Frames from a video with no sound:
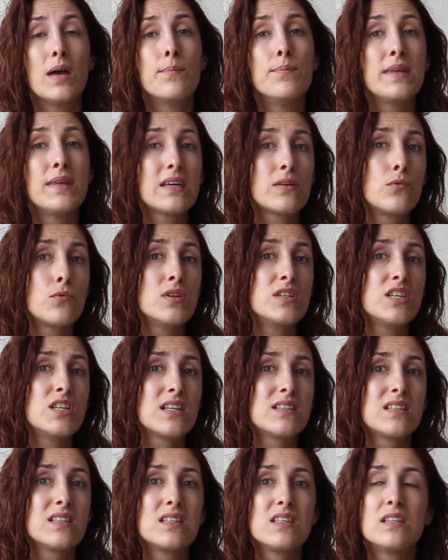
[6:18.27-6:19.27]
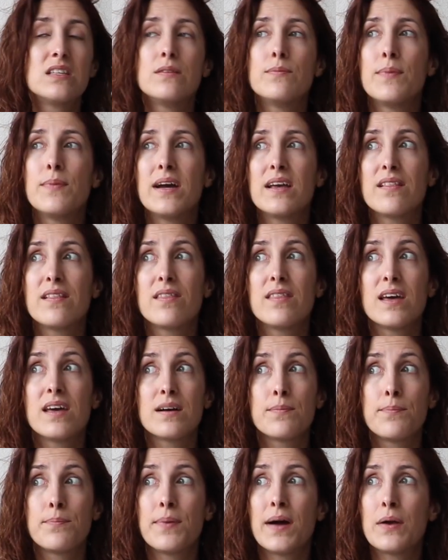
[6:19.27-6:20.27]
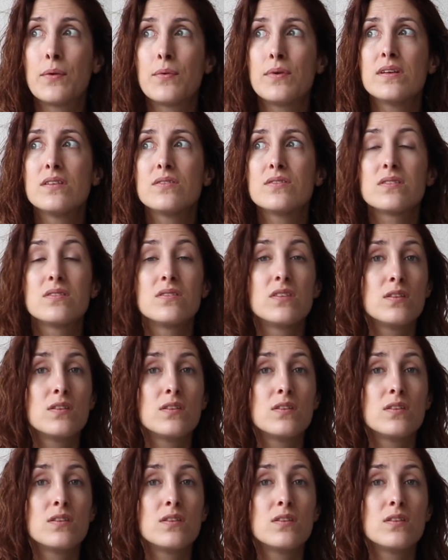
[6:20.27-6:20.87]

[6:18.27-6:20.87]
being rejected by their parents,